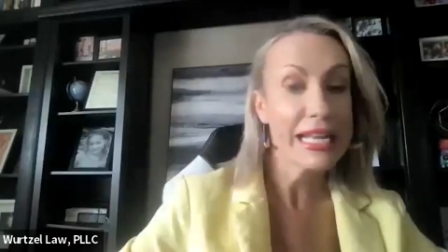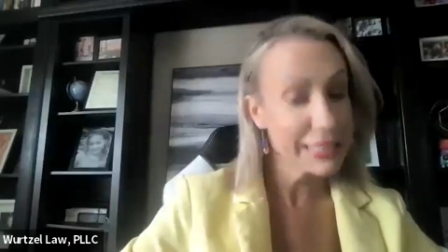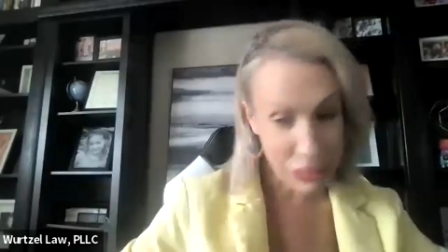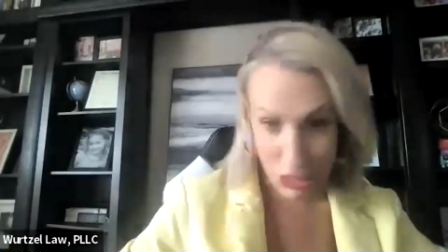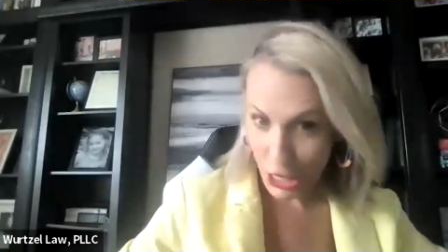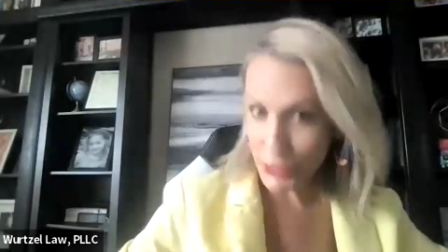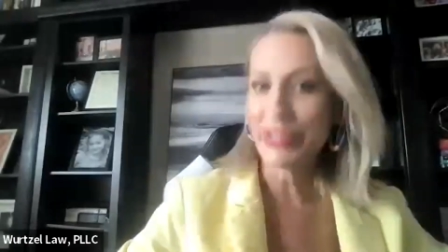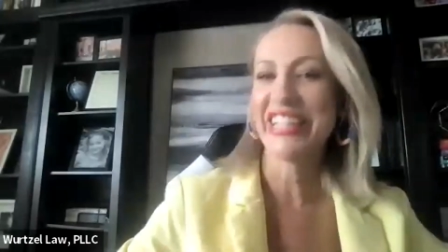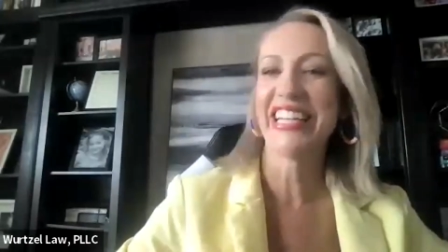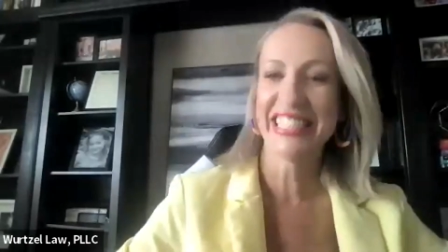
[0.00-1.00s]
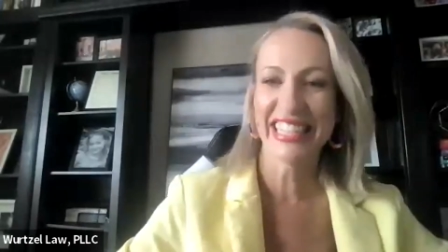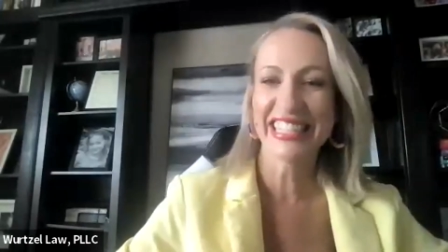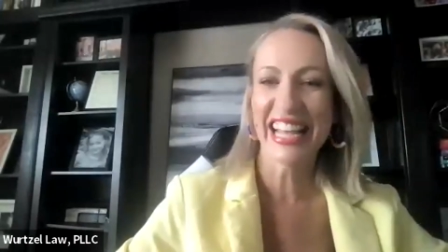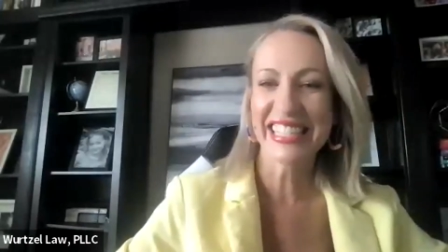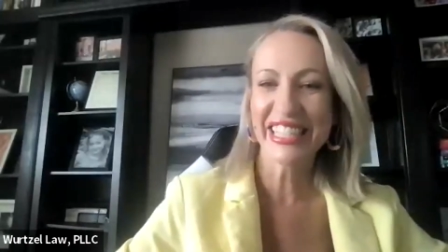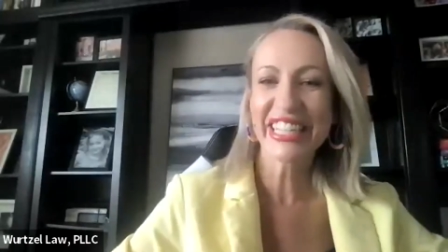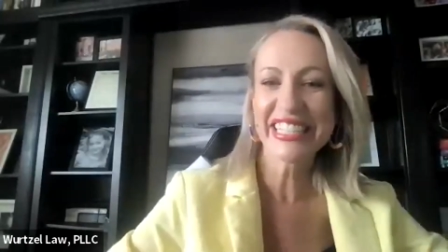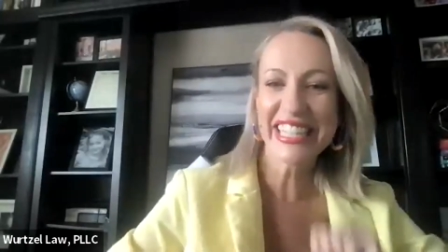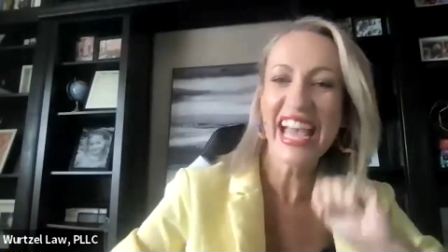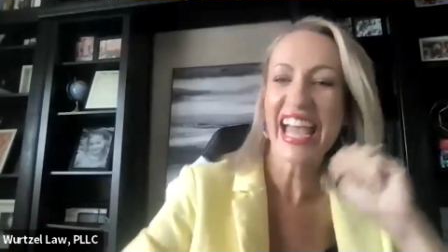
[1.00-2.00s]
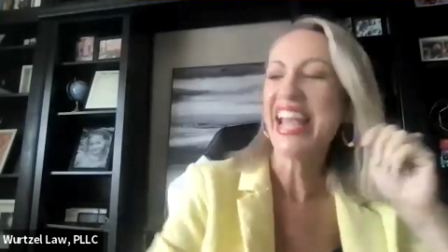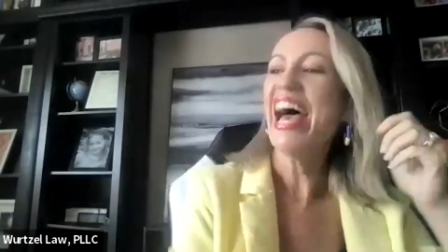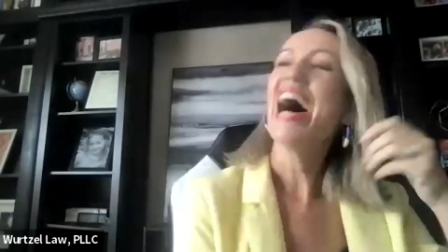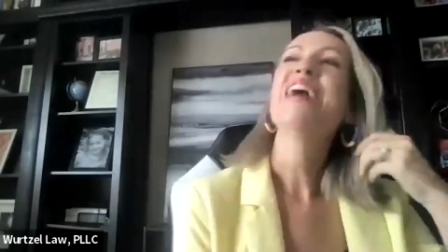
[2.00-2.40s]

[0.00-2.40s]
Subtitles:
And I say, no. And he says, that's a good day.